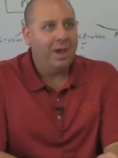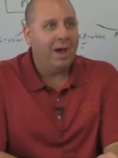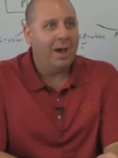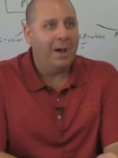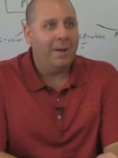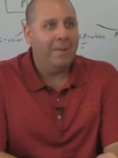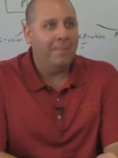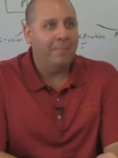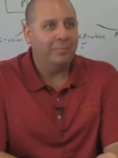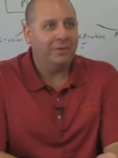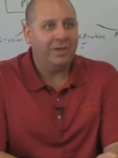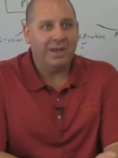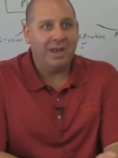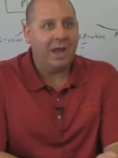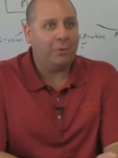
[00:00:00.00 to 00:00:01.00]
um,
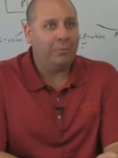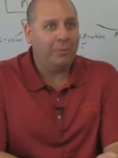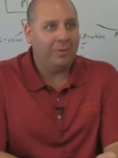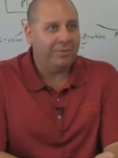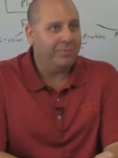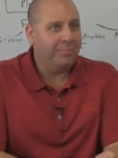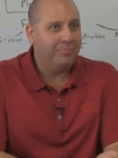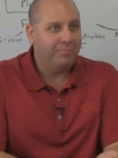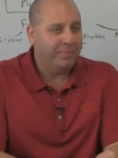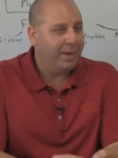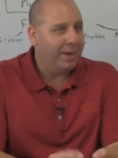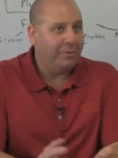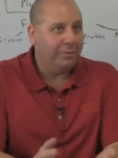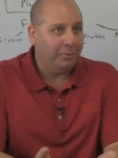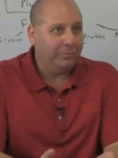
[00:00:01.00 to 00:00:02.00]
connect with
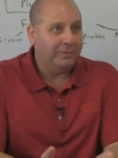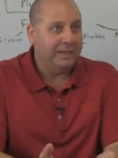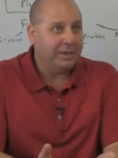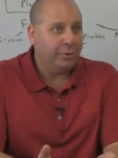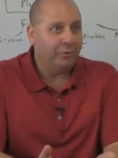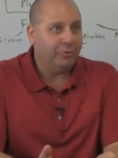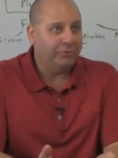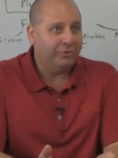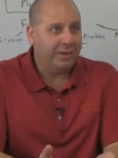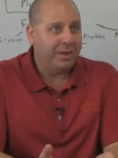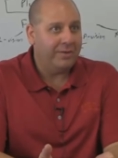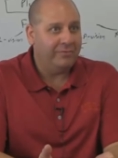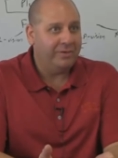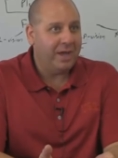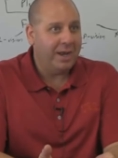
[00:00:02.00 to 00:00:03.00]
other leaders that
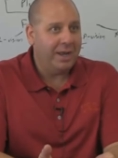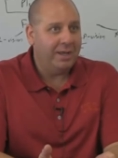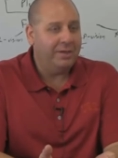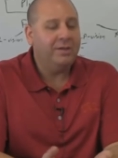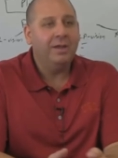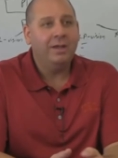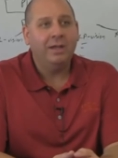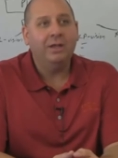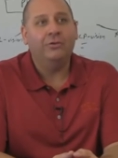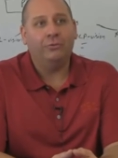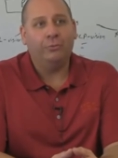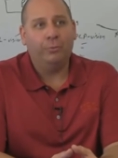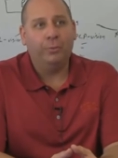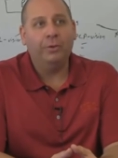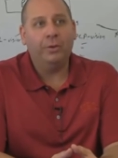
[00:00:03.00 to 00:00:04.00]
have done it
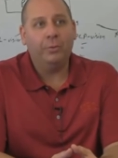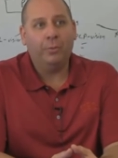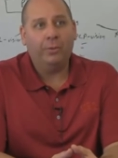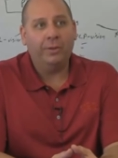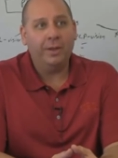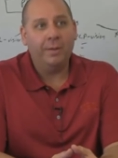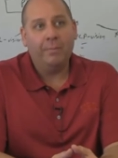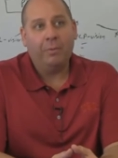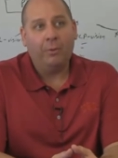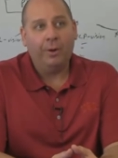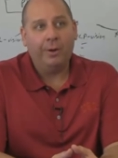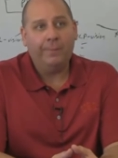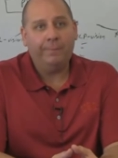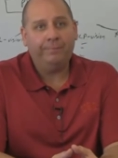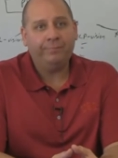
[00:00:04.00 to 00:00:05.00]
is really, really
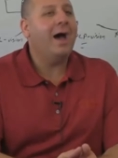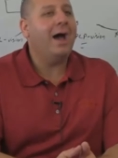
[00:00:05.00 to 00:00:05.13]
important.